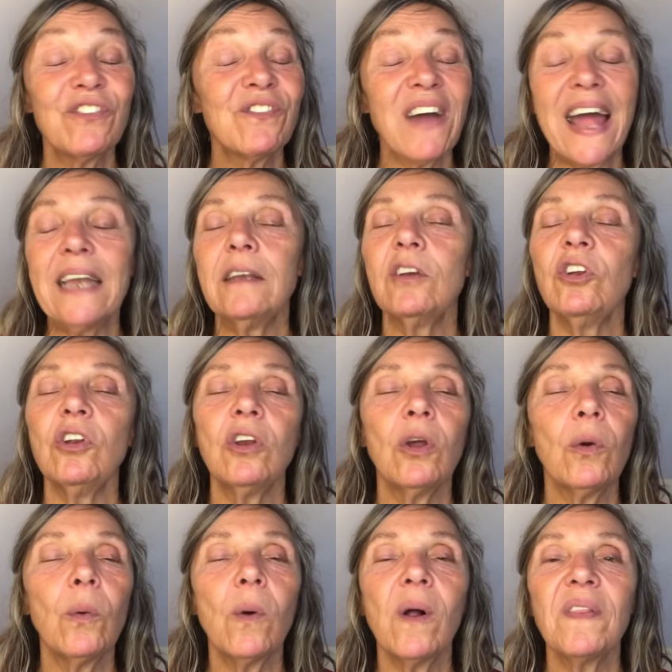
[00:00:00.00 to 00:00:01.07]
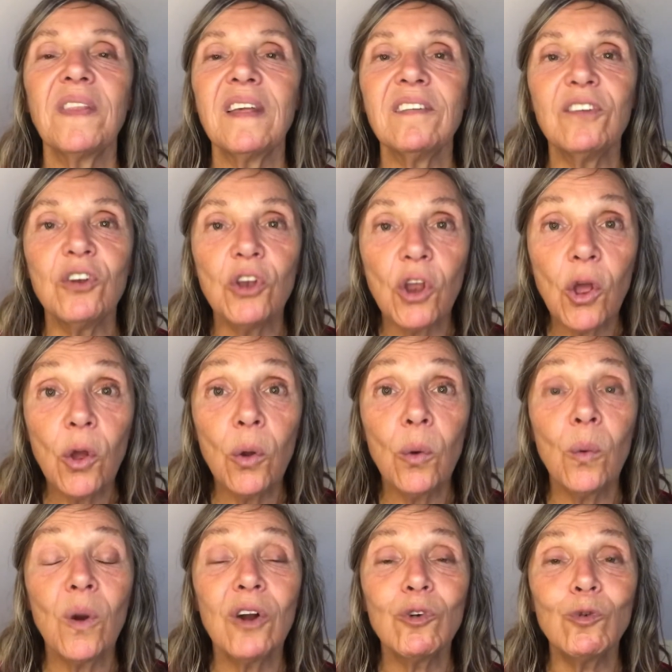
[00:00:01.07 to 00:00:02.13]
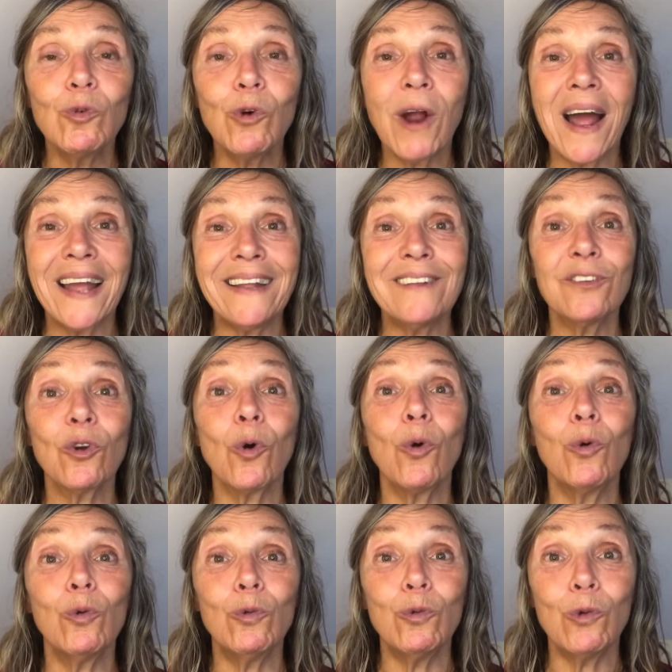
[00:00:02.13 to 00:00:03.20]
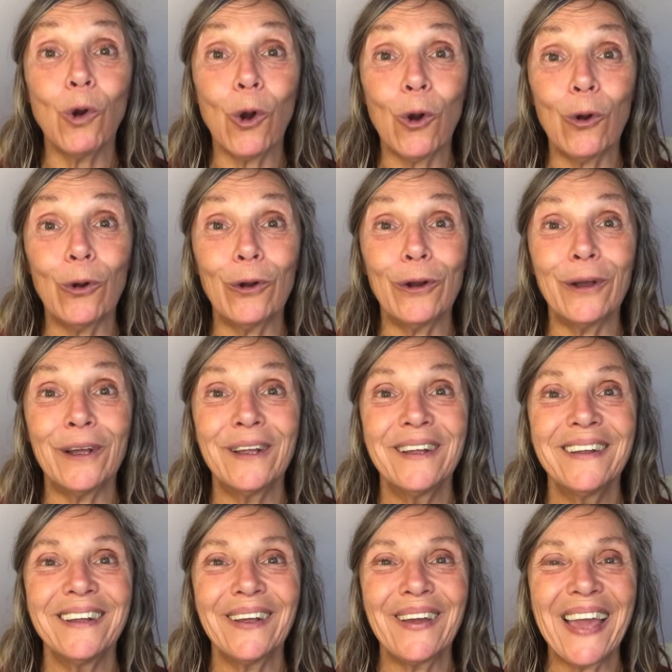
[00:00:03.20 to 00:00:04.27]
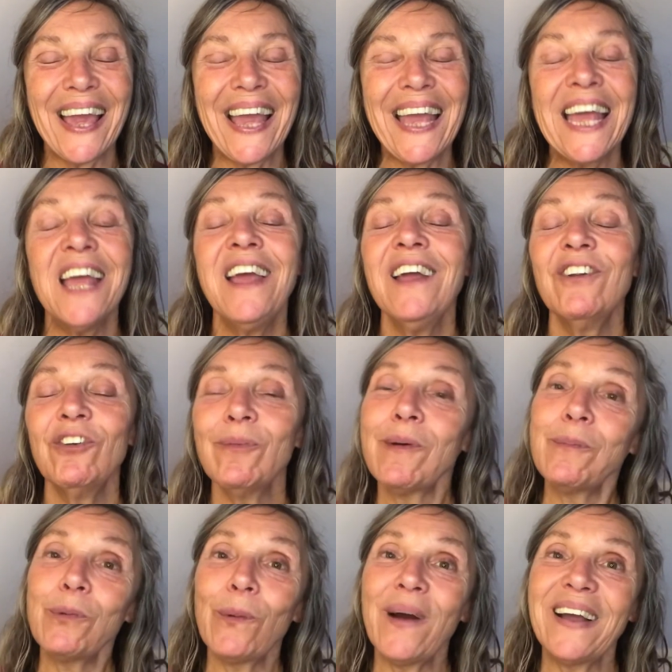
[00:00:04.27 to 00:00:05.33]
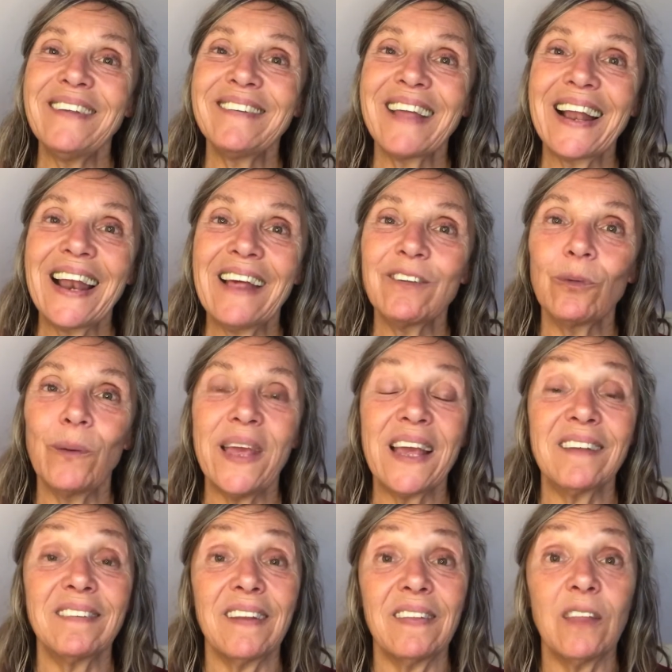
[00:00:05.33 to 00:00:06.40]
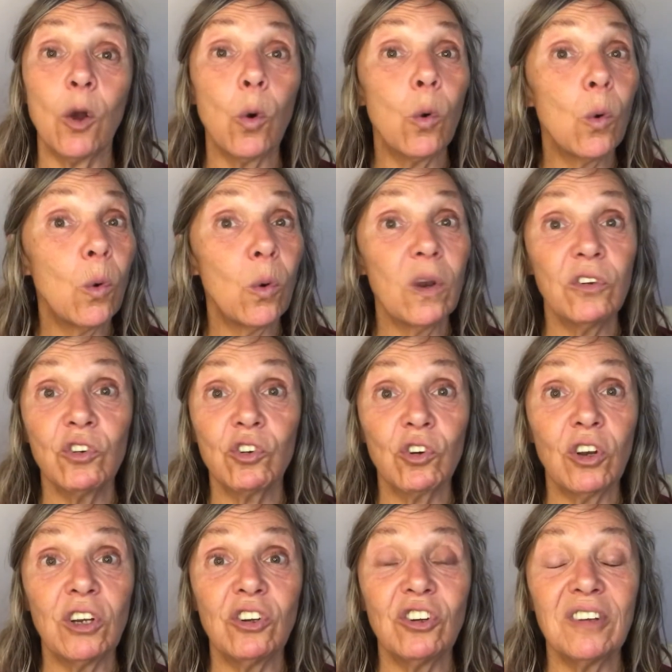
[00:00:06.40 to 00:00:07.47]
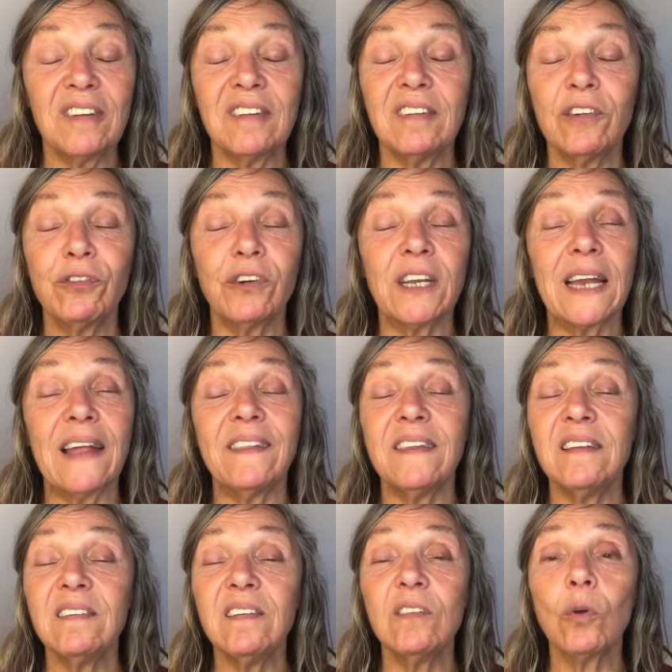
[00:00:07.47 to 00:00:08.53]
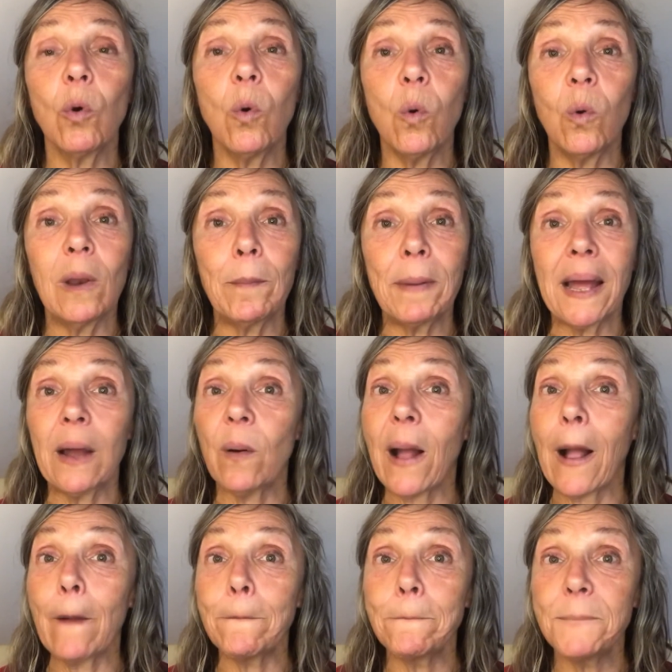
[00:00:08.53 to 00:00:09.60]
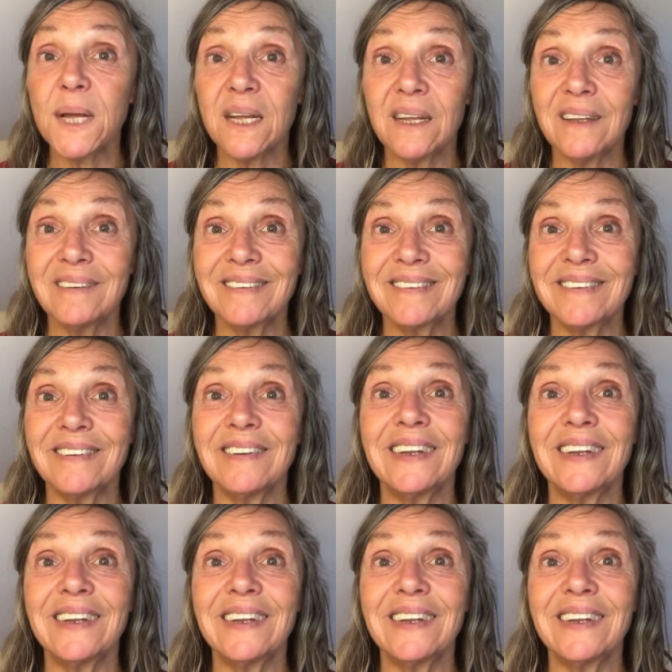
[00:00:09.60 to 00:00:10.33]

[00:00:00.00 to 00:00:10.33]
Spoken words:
And you know what? There's no right or wrong. Okay? Do you remember what I said last week? I said that all astrologers are different, and this is all about our personal